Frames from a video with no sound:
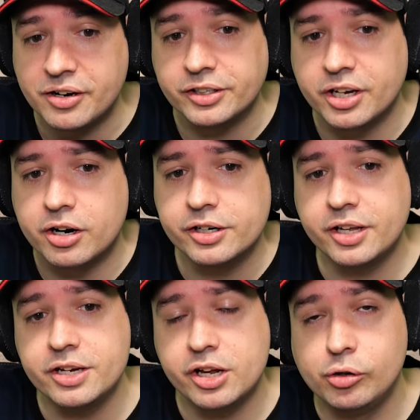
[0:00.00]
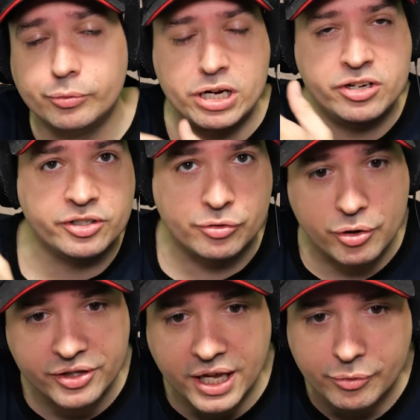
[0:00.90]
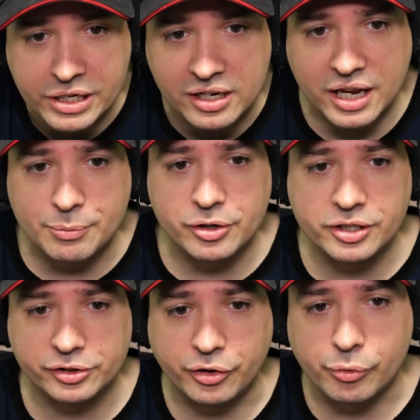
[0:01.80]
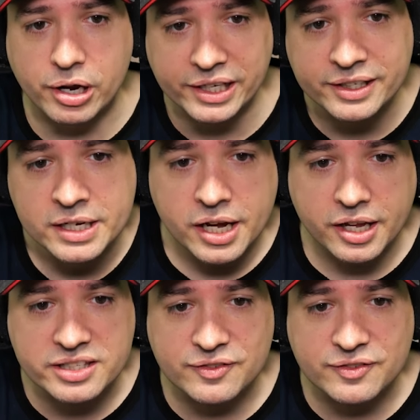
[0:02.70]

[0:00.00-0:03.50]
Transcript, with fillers: Yard, and I already destroyed that reclaimer here to the right. It's